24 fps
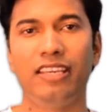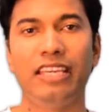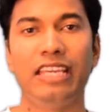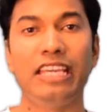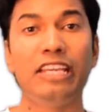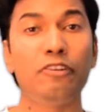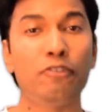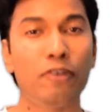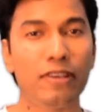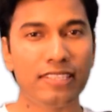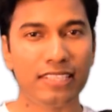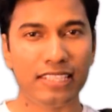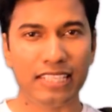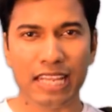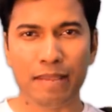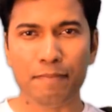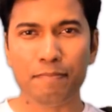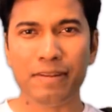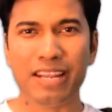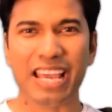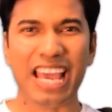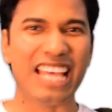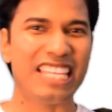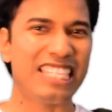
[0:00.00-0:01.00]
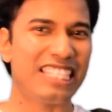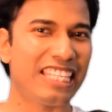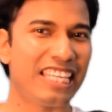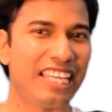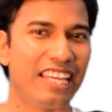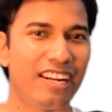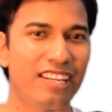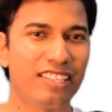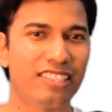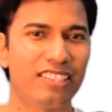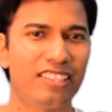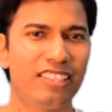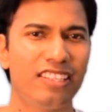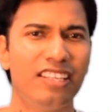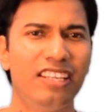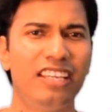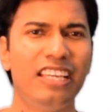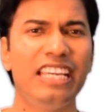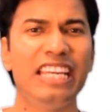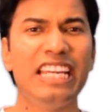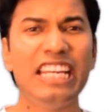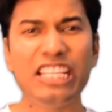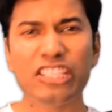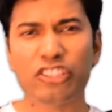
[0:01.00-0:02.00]
It was named as Ceres.
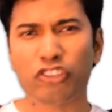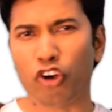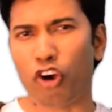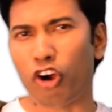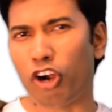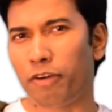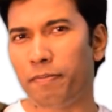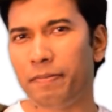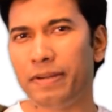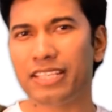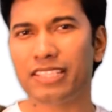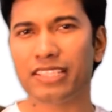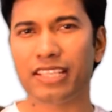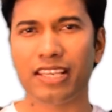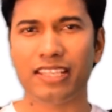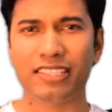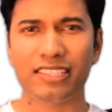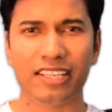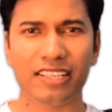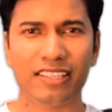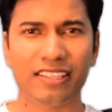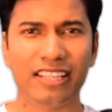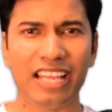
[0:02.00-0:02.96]
Its orbit such